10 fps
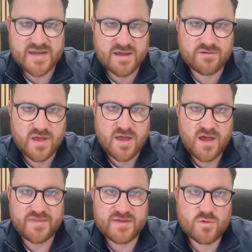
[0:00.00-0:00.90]
Now,
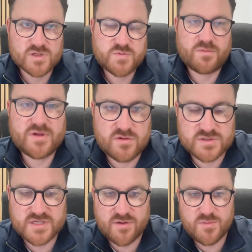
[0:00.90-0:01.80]
I think what's probably
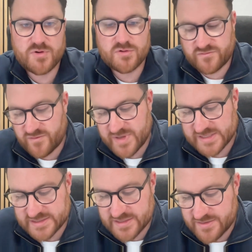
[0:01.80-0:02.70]
also important for me
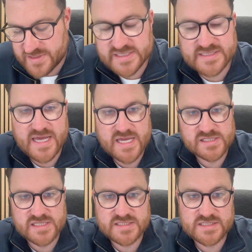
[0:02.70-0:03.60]
to do at this
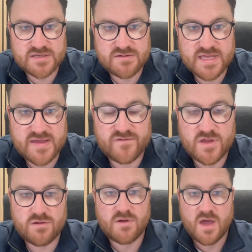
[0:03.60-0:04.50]
stage is to give
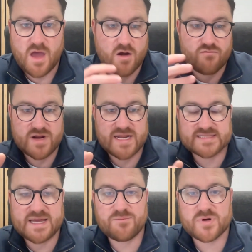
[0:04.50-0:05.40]
you a real
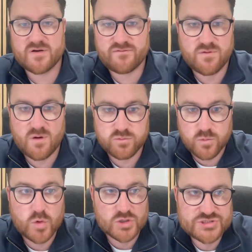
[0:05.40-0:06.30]
example of, well,
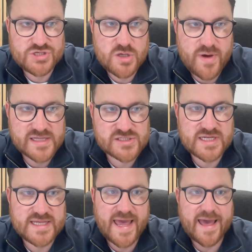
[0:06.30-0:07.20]
what do you
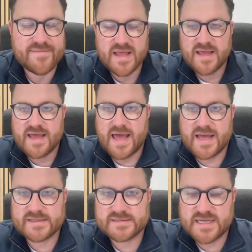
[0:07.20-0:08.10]
actually get?
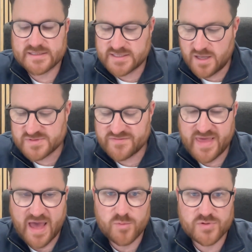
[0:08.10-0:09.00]
And in terms of
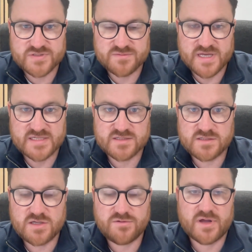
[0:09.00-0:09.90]
the outputs on
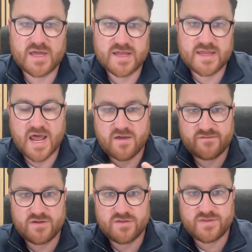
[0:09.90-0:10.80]
this, you are going to get a
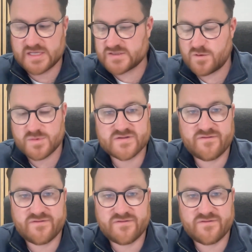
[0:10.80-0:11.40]
few things from us.